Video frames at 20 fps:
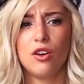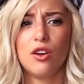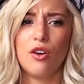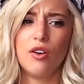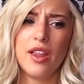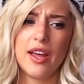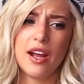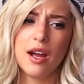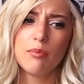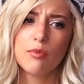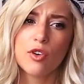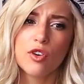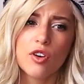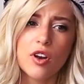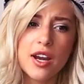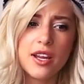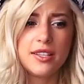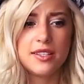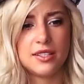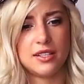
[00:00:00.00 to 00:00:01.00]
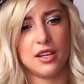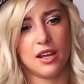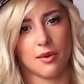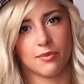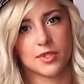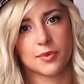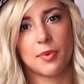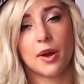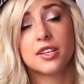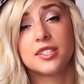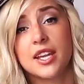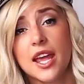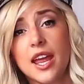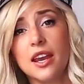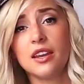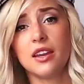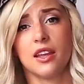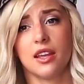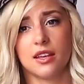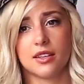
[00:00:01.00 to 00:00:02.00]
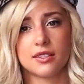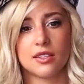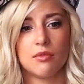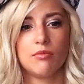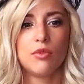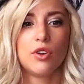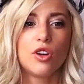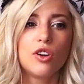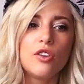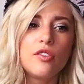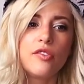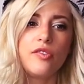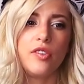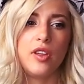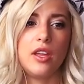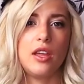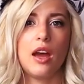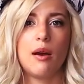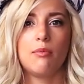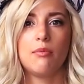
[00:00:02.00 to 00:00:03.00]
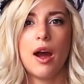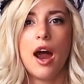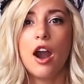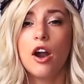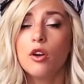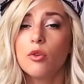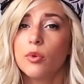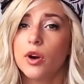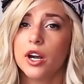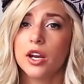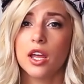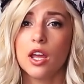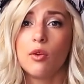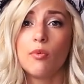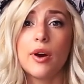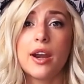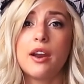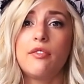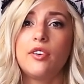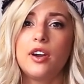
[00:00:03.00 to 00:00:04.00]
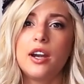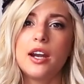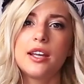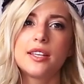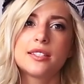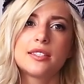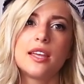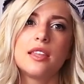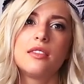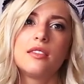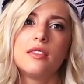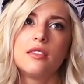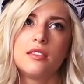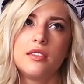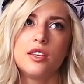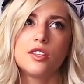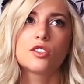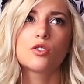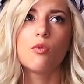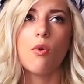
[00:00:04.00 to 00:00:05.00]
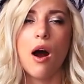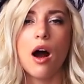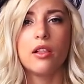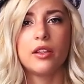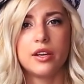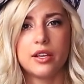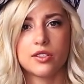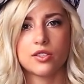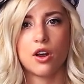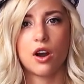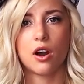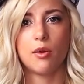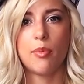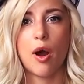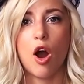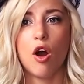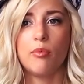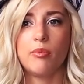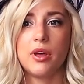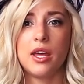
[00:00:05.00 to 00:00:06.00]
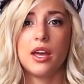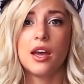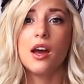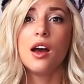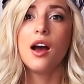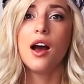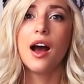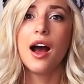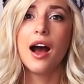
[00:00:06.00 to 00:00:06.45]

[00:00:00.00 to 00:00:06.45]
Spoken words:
you know, like I'm crazy, I'm spontaneous, I'm goofy, I'm hardworking, whatever it is that these qualities are about me,